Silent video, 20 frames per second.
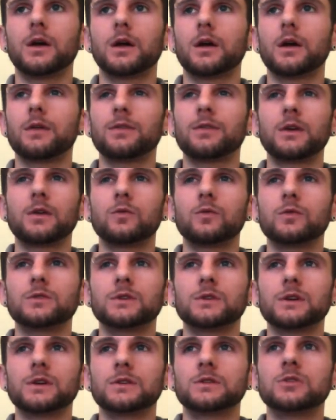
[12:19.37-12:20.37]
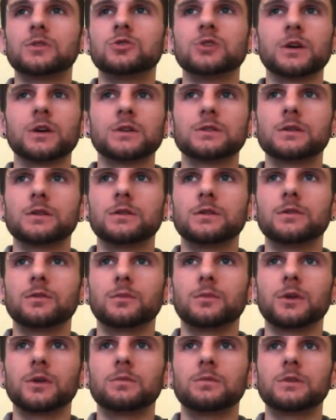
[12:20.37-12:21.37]
I think it was like suggested to
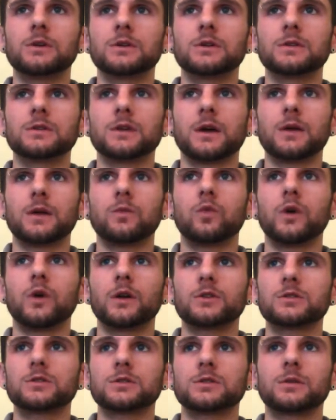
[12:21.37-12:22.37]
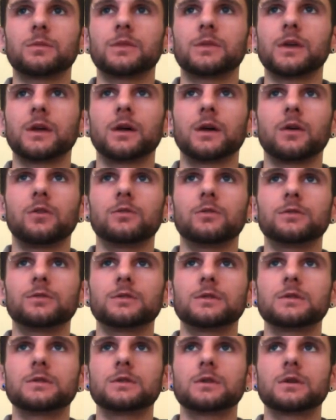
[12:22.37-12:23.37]
me because I had watched something
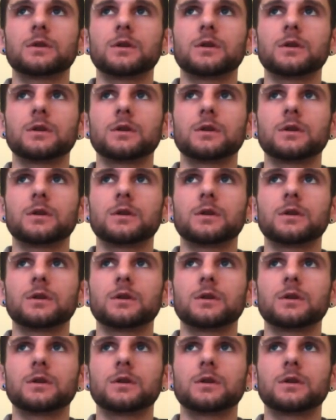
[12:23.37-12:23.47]
else.